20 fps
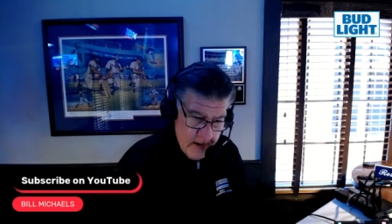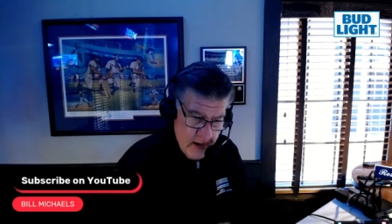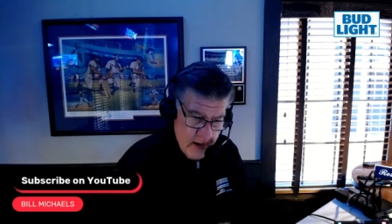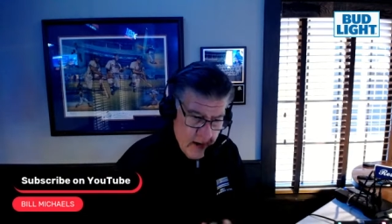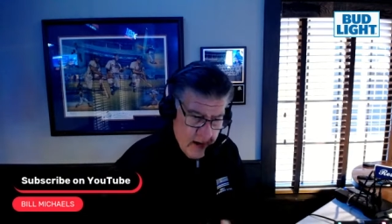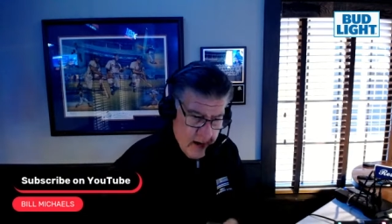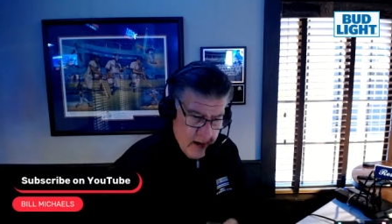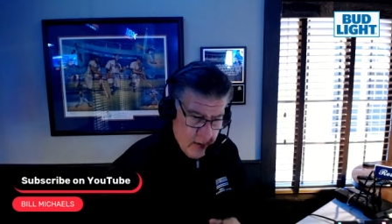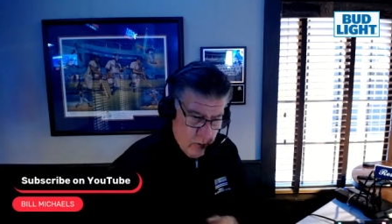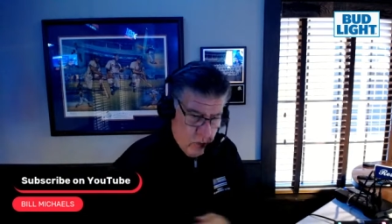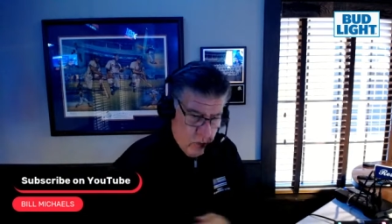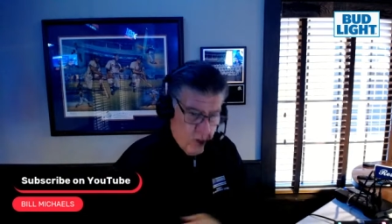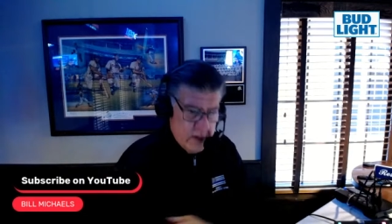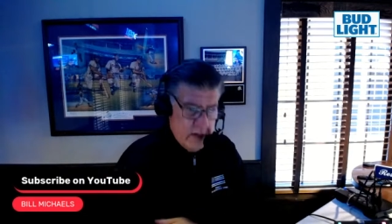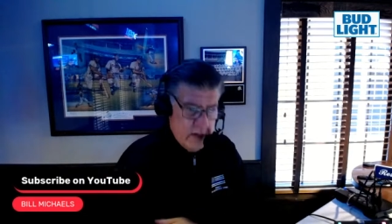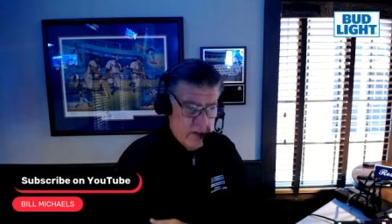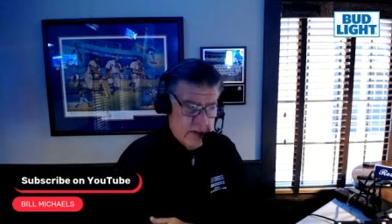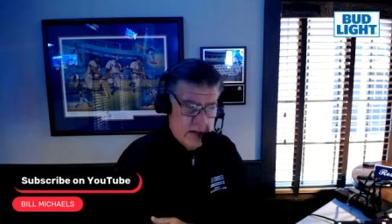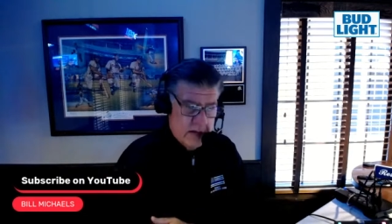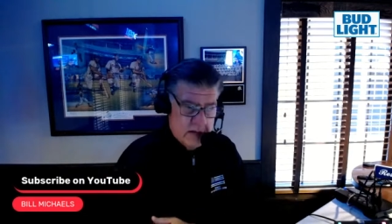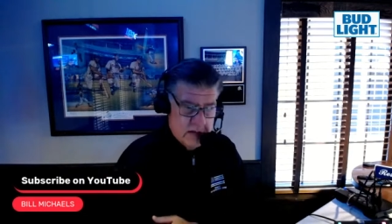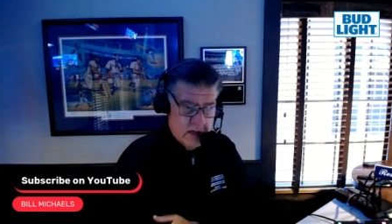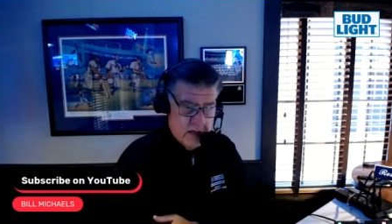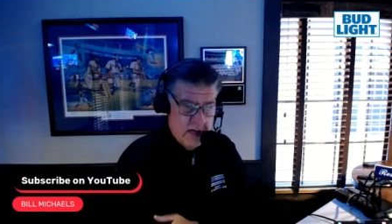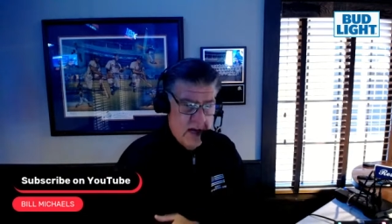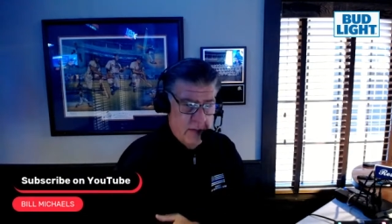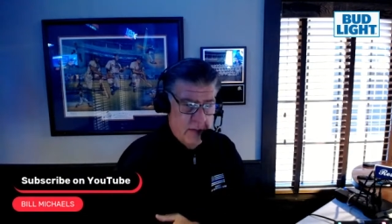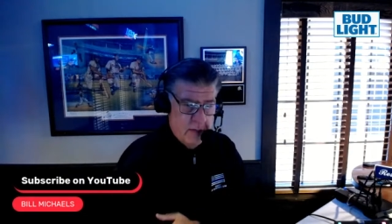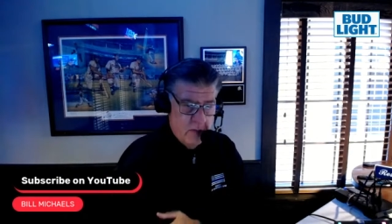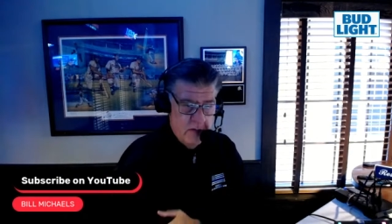what do you think is going
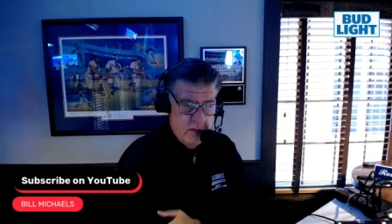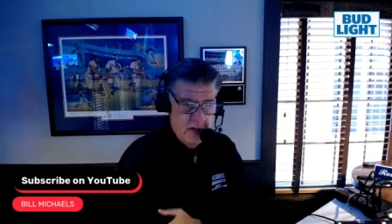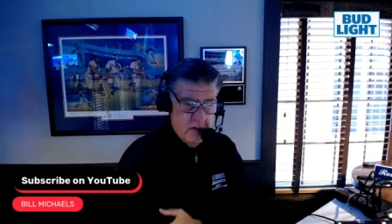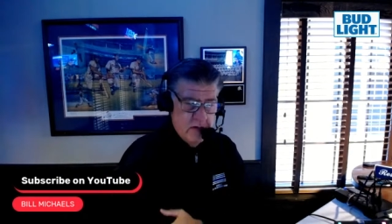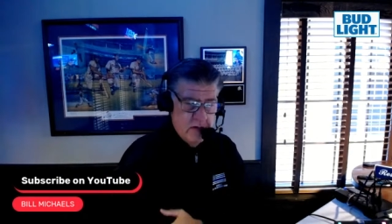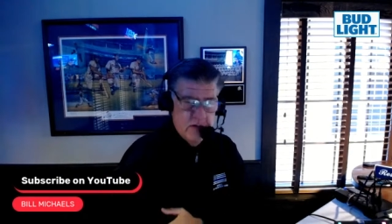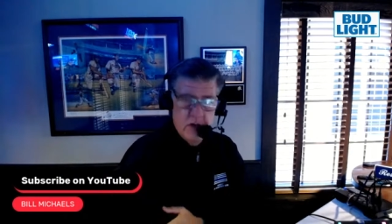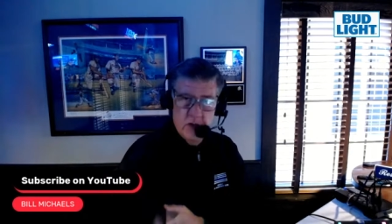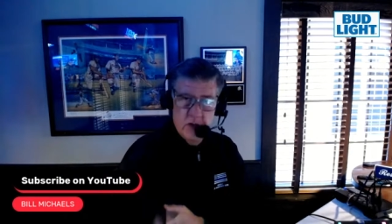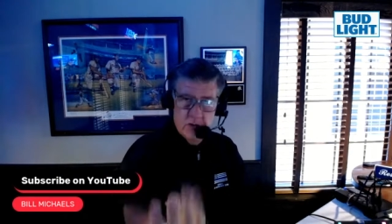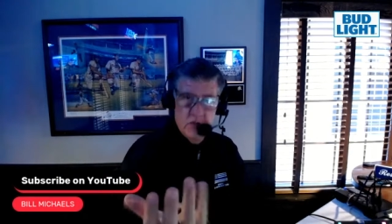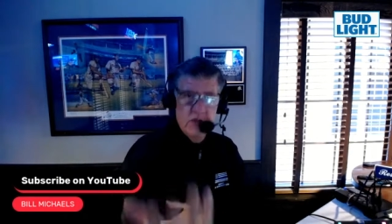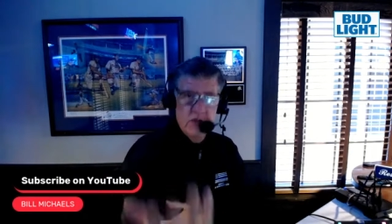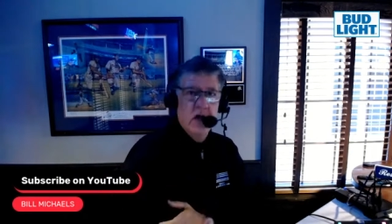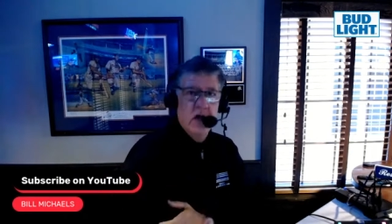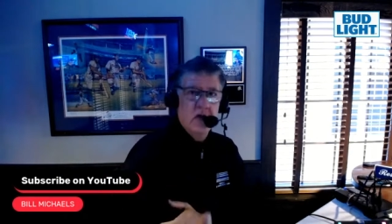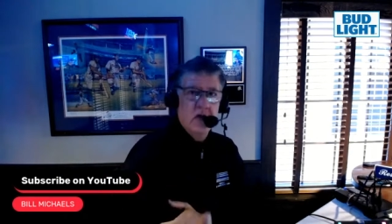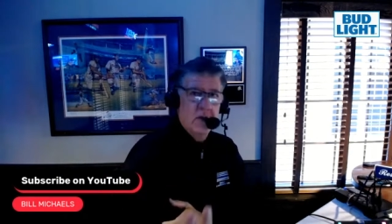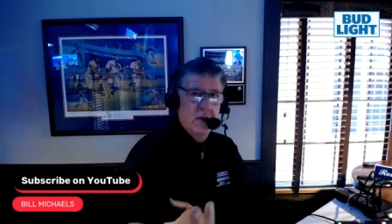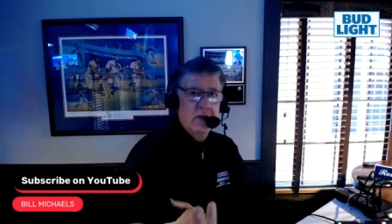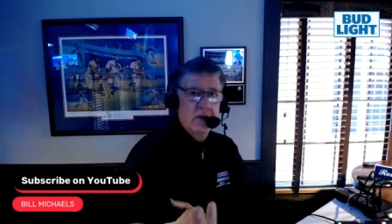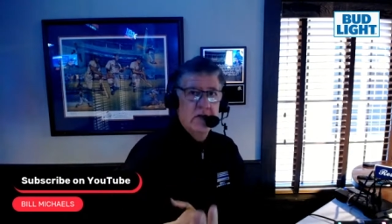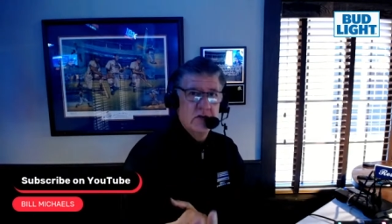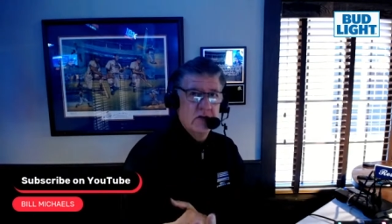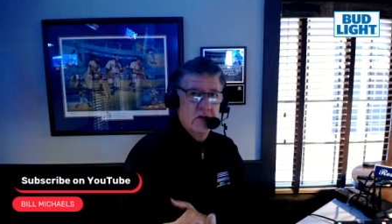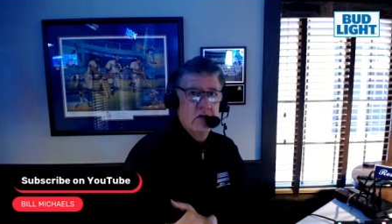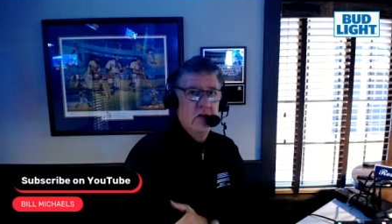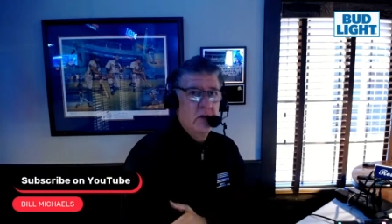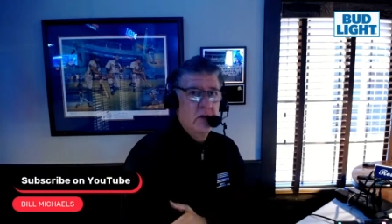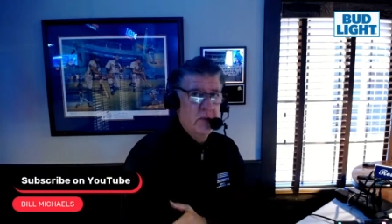to happen with Aaron Jones? We talked about
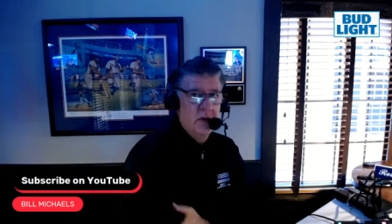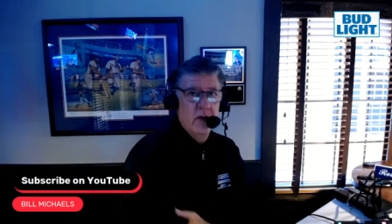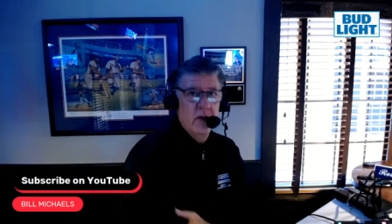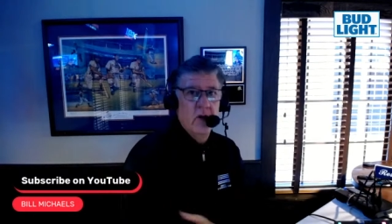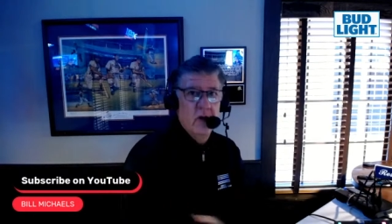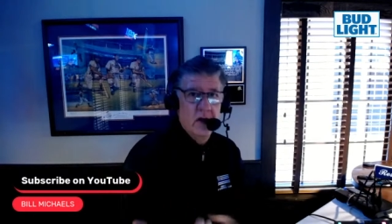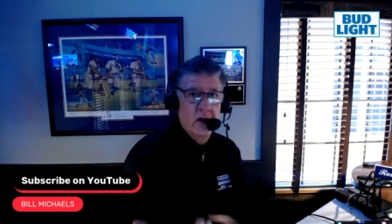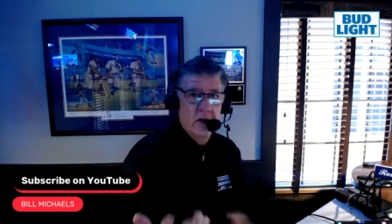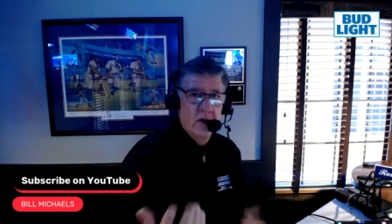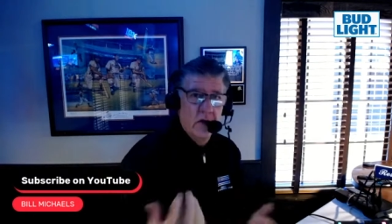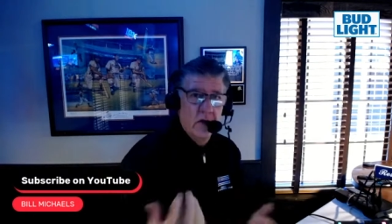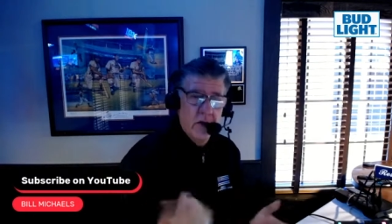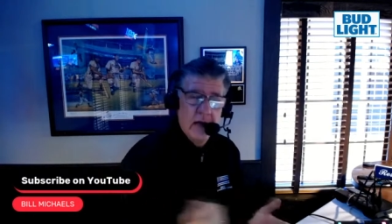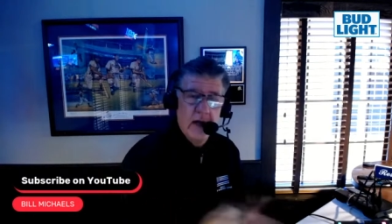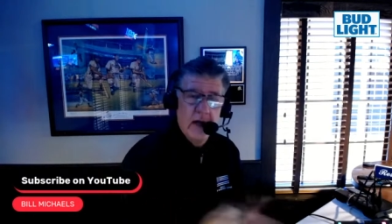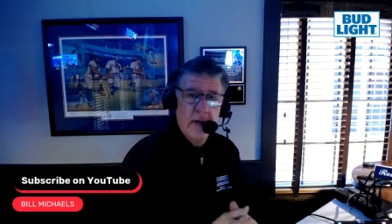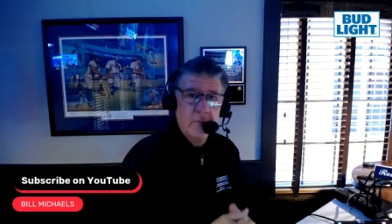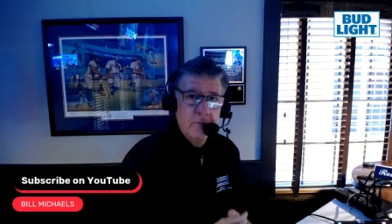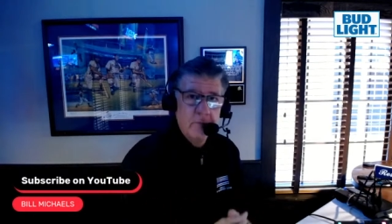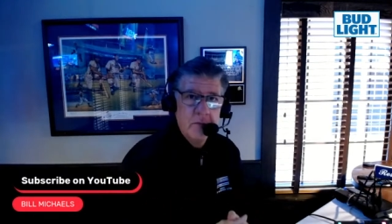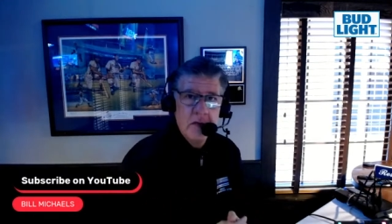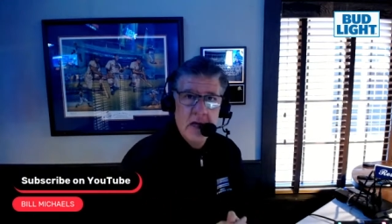this a little bit earlier, okay?